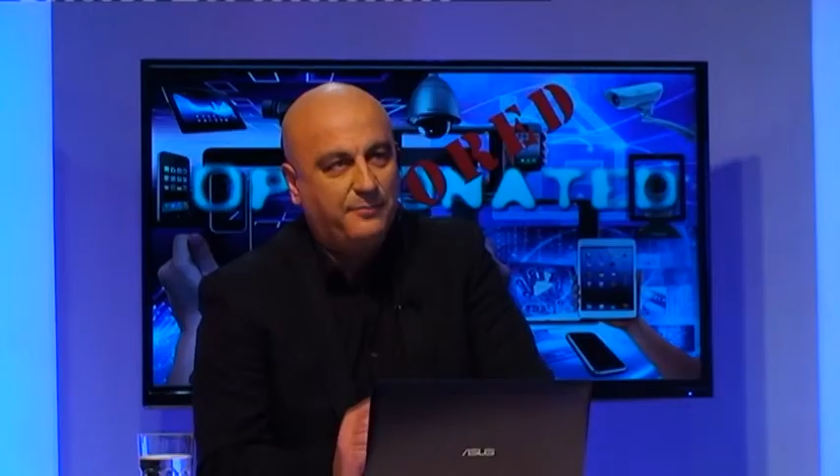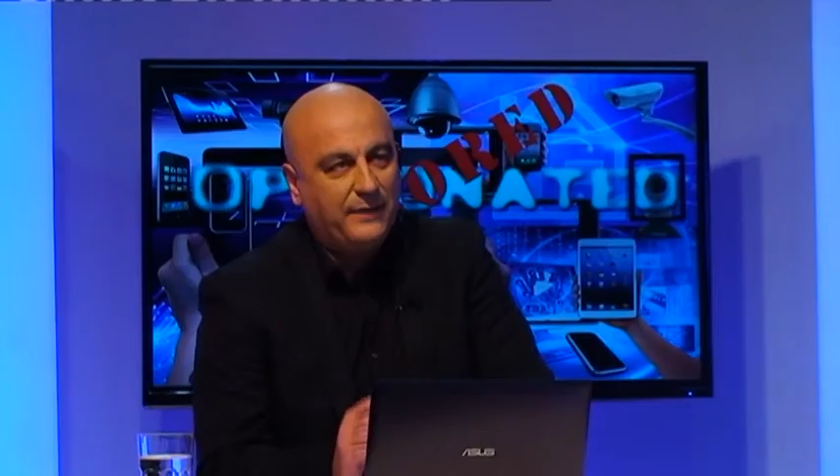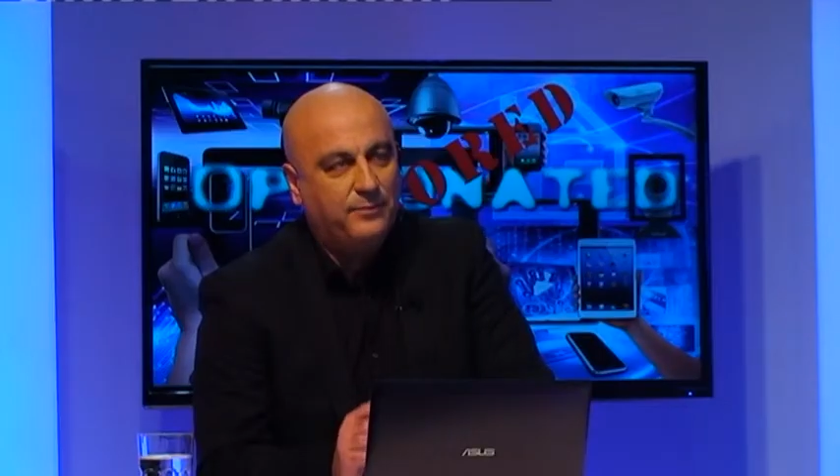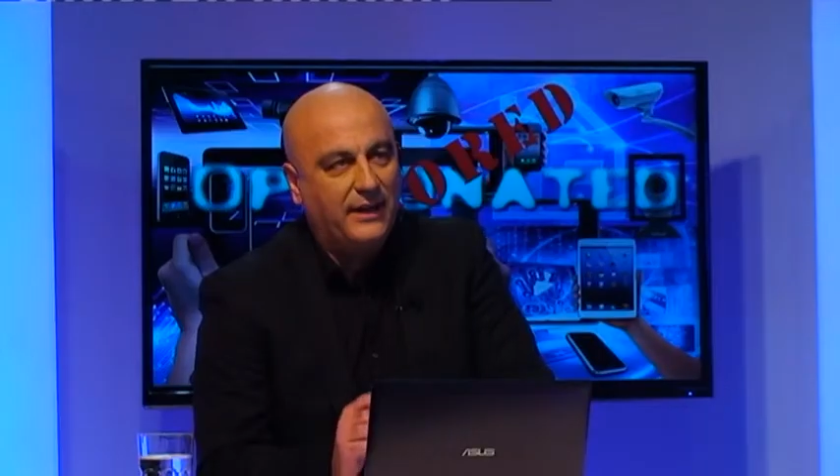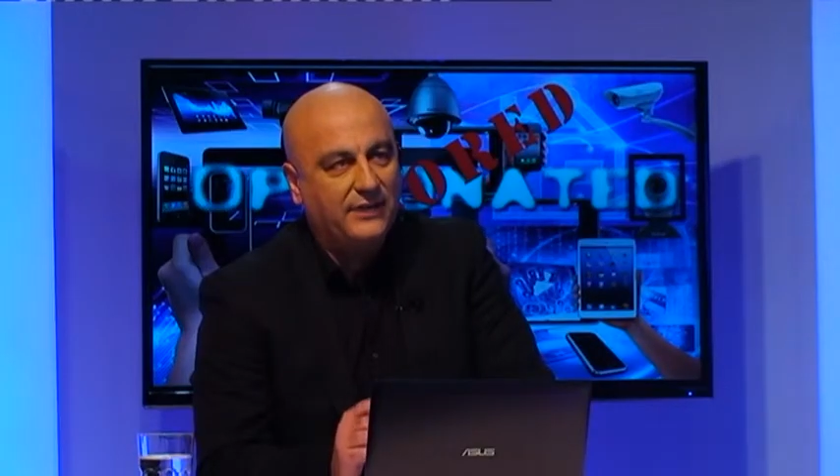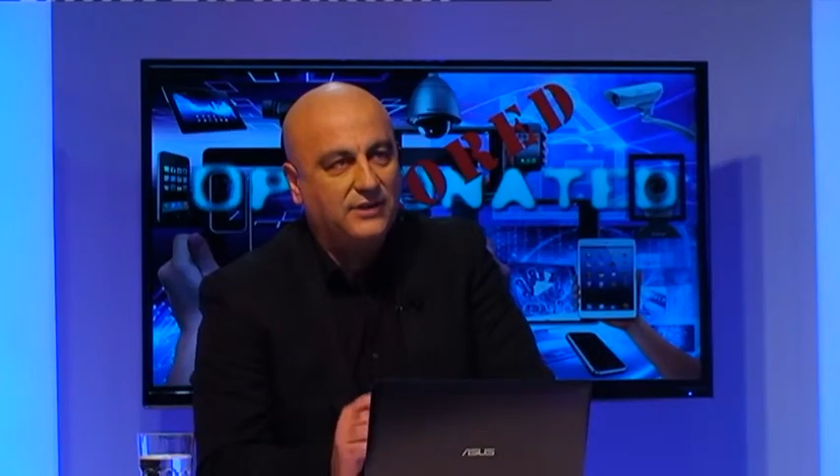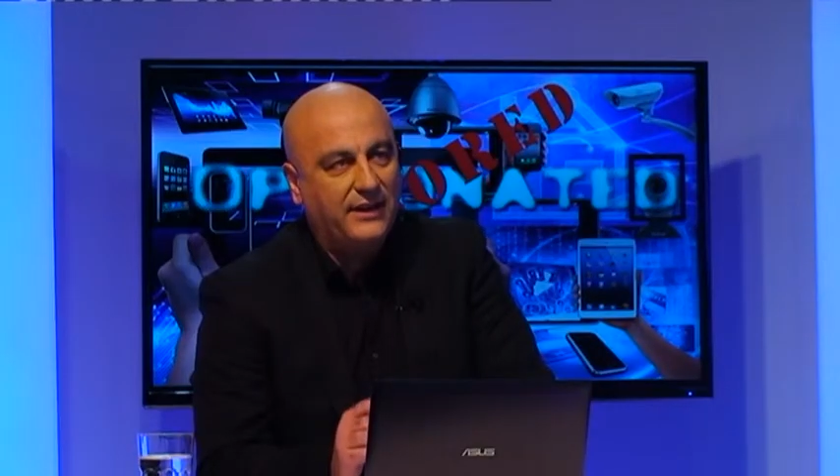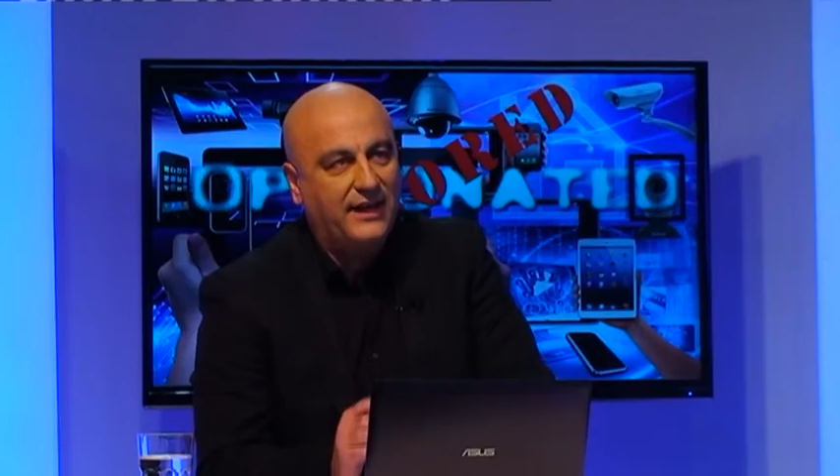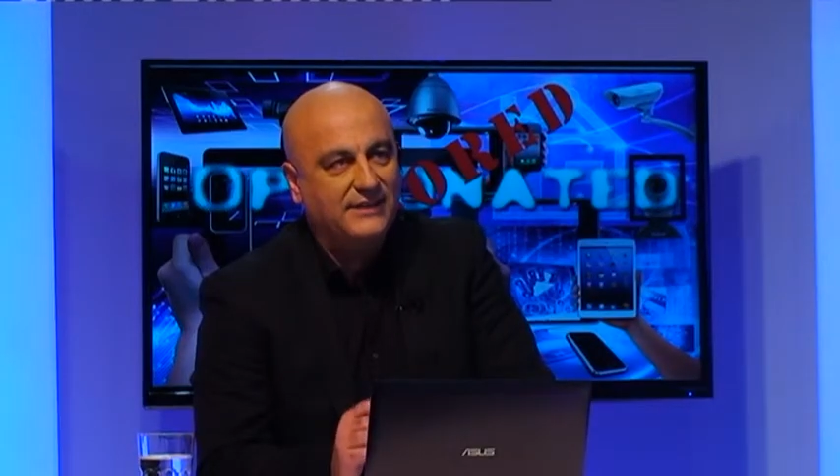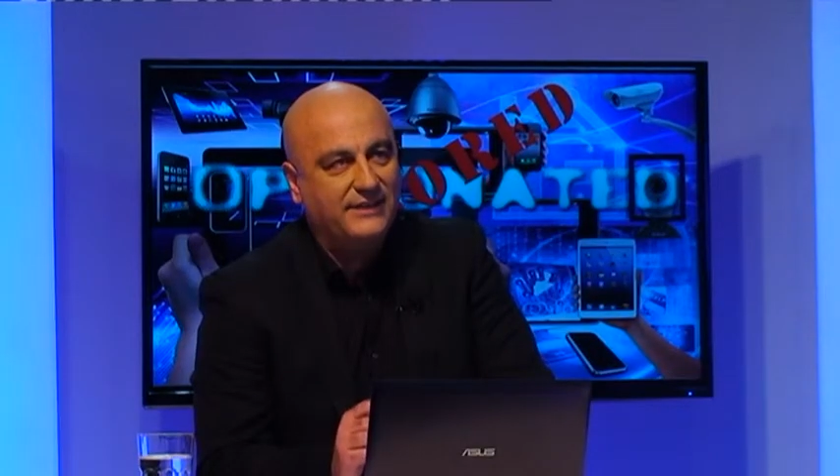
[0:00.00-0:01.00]
people actually
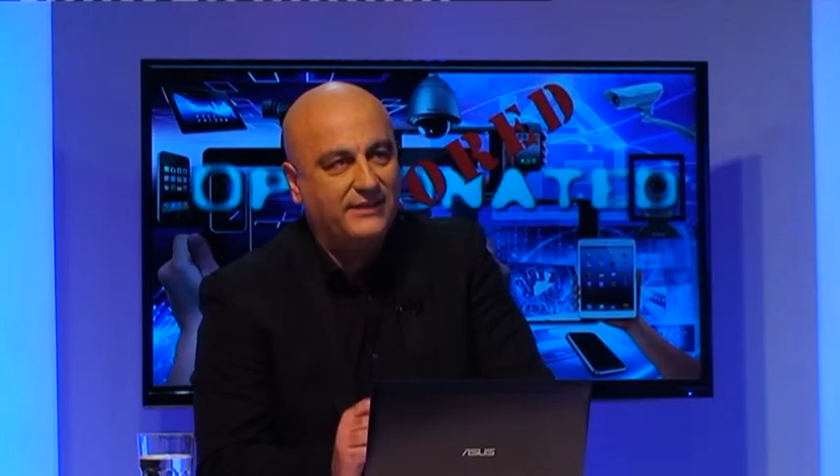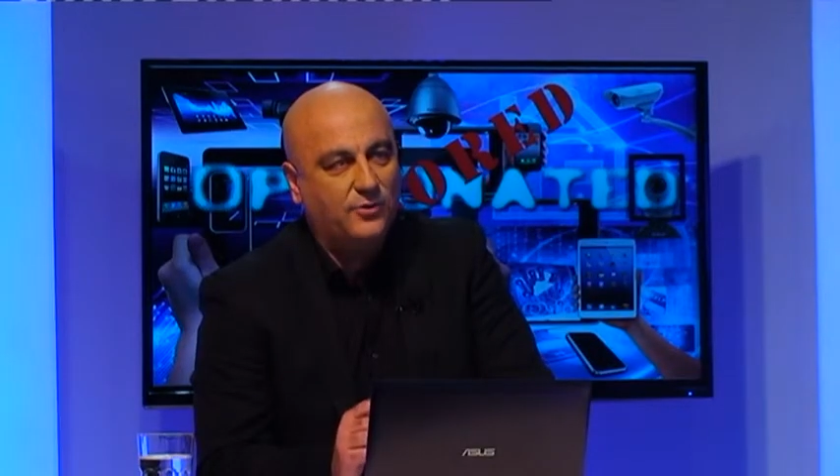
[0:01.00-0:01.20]
ask that